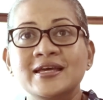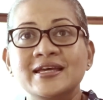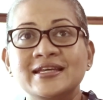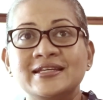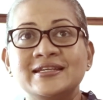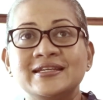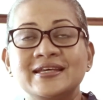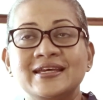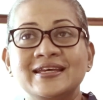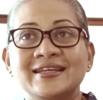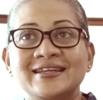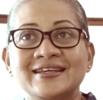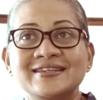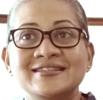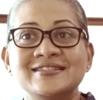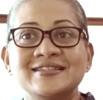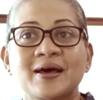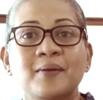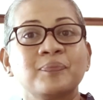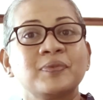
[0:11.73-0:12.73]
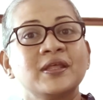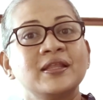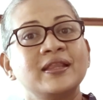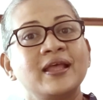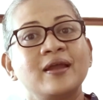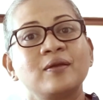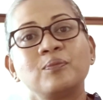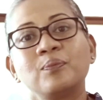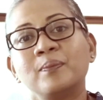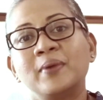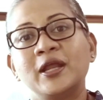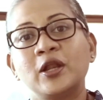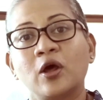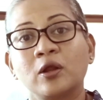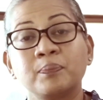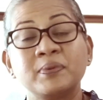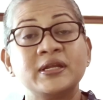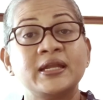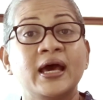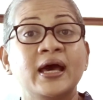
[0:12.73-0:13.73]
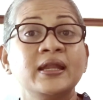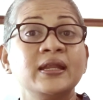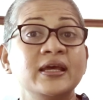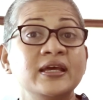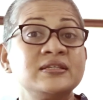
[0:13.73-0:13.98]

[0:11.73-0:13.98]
it, it is something that may not be done.